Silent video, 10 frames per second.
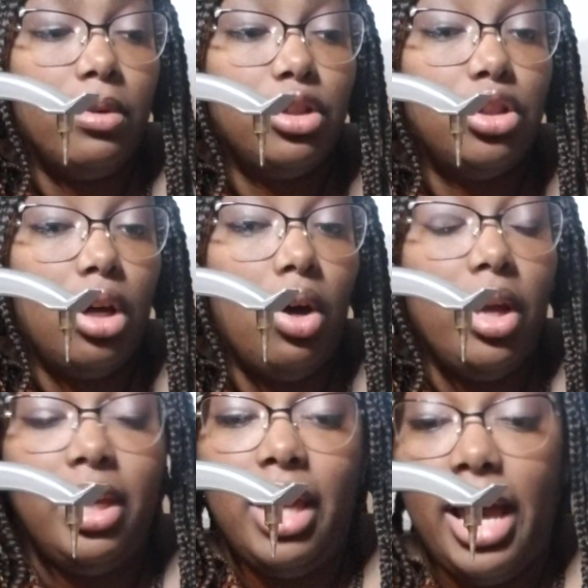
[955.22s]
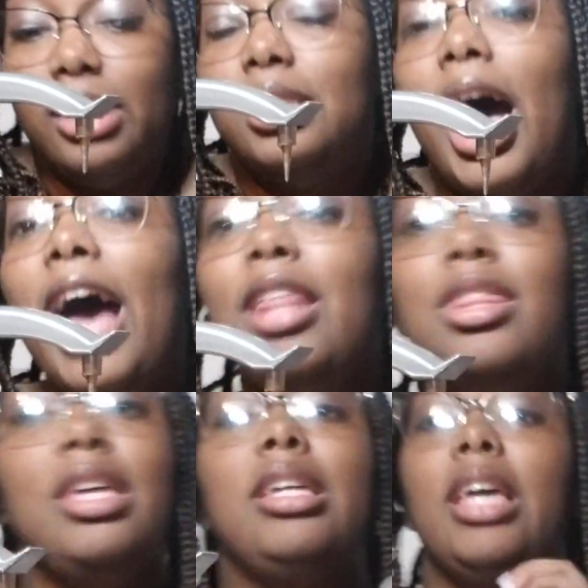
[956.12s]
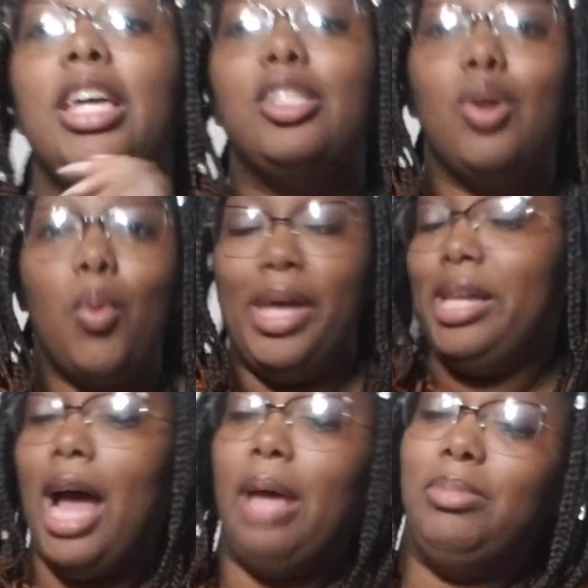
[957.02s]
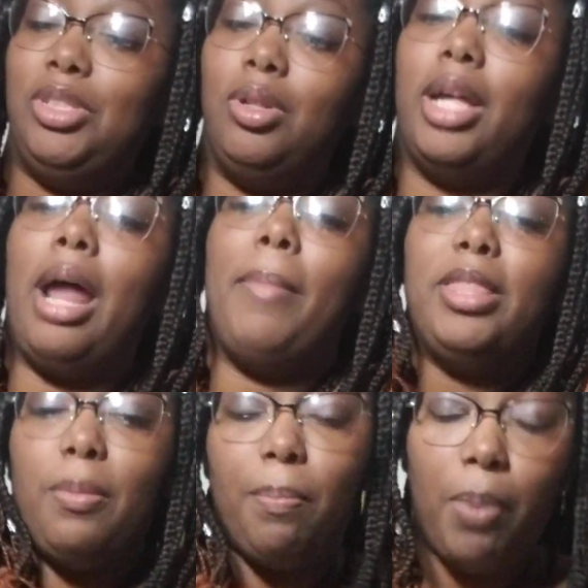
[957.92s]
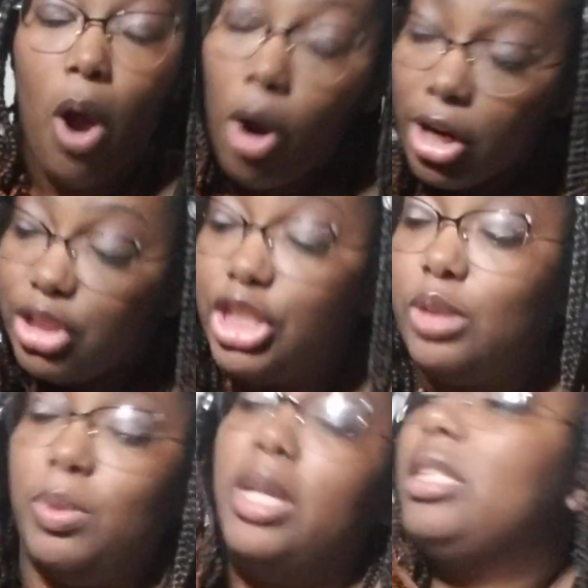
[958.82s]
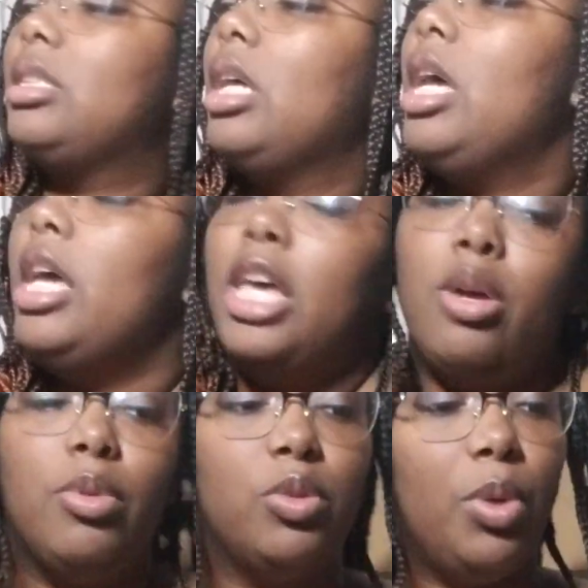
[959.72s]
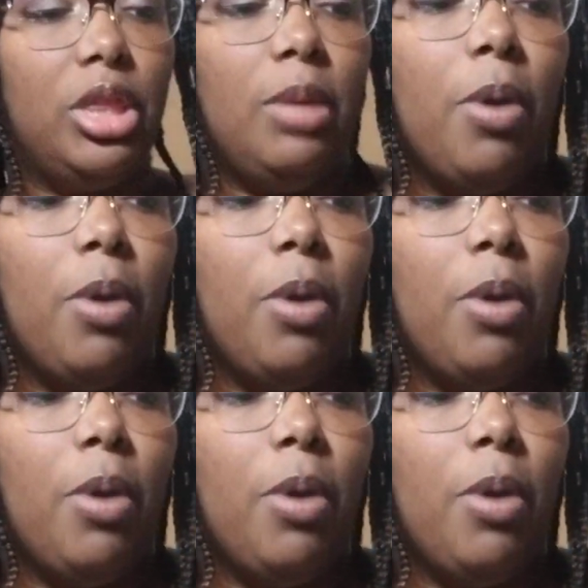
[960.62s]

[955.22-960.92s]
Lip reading: So, yes. I think it is a win. I'm so glad I made the purchase because it was with the